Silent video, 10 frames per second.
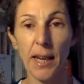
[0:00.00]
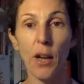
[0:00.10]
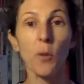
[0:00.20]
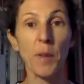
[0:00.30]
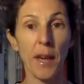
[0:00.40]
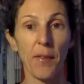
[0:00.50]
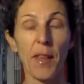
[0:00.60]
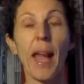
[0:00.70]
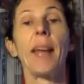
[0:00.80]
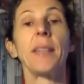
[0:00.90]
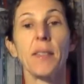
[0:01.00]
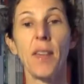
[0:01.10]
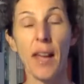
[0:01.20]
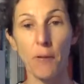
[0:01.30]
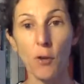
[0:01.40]
And I hope that at the end
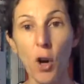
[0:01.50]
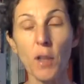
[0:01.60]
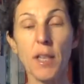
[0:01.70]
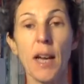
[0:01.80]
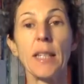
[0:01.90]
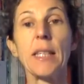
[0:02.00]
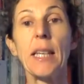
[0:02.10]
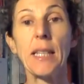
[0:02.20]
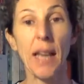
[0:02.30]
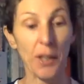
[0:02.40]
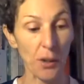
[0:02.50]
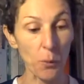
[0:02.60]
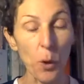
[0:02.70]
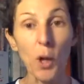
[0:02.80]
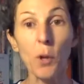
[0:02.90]
they have got ideas and
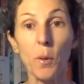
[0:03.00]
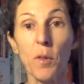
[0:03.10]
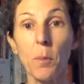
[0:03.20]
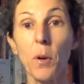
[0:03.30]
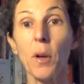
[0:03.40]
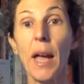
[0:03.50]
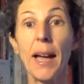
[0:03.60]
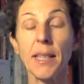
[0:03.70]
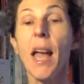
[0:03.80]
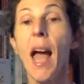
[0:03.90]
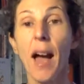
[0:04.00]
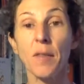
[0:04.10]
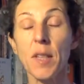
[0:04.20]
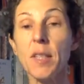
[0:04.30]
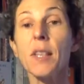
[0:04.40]
can work with the book and
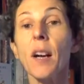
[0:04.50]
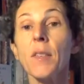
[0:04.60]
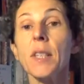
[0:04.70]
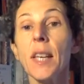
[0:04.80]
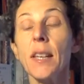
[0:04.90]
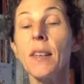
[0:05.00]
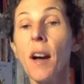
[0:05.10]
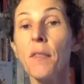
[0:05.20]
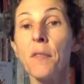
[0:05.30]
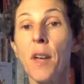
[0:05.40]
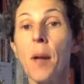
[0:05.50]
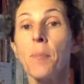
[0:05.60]
have discovered enough